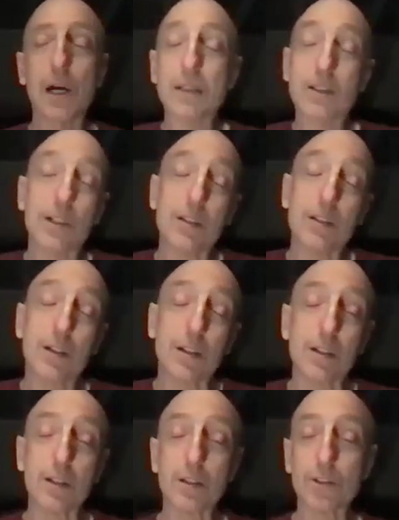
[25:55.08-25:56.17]
I said,
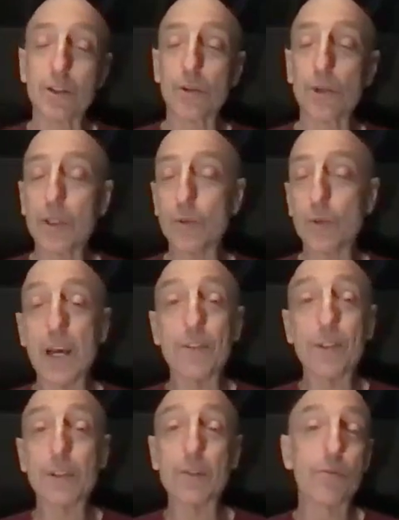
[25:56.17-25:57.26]
look, so either we
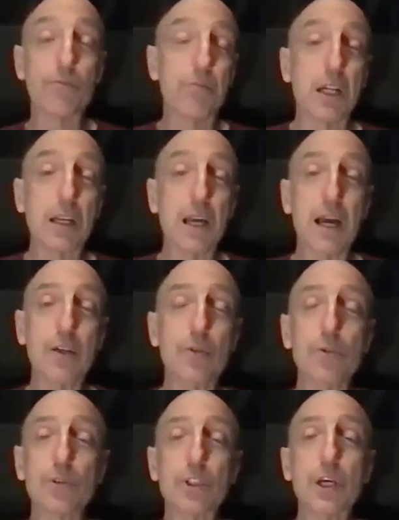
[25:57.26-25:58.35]
have a guy
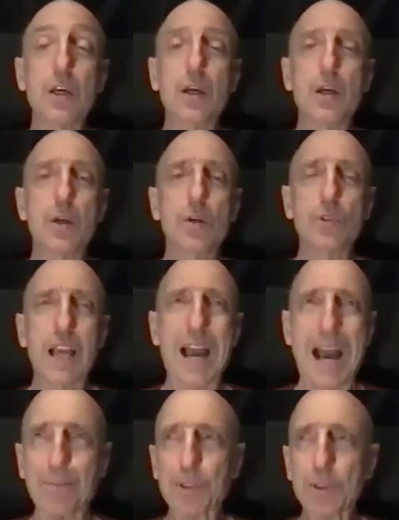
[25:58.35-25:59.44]
who's
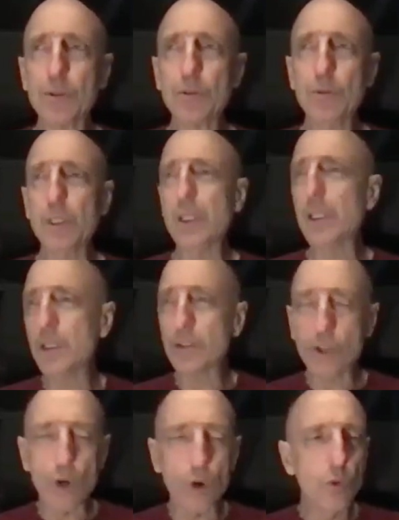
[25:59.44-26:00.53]
absolutely,
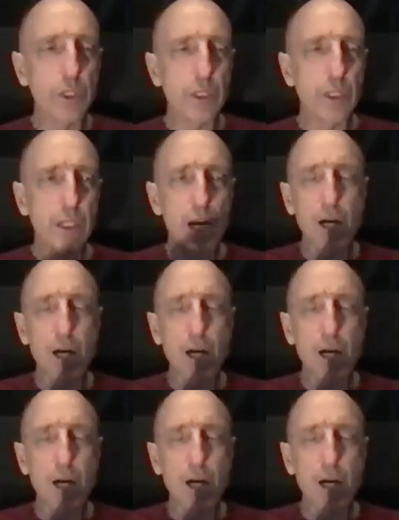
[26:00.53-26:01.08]
totally